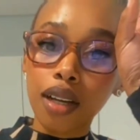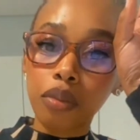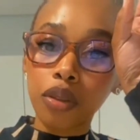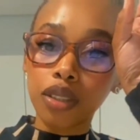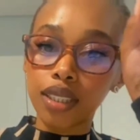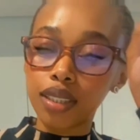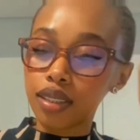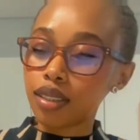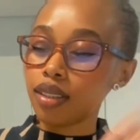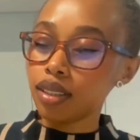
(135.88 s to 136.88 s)
come
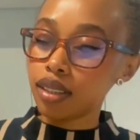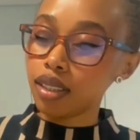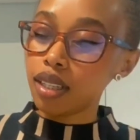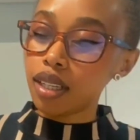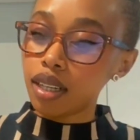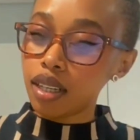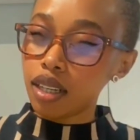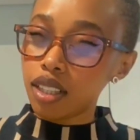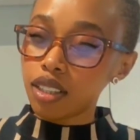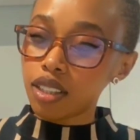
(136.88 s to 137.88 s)
on.
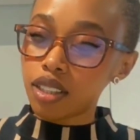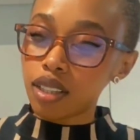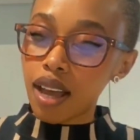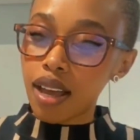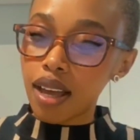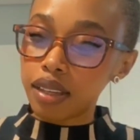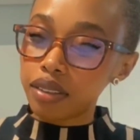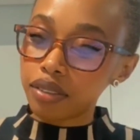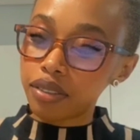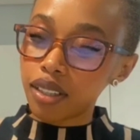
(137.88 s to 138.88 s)
So I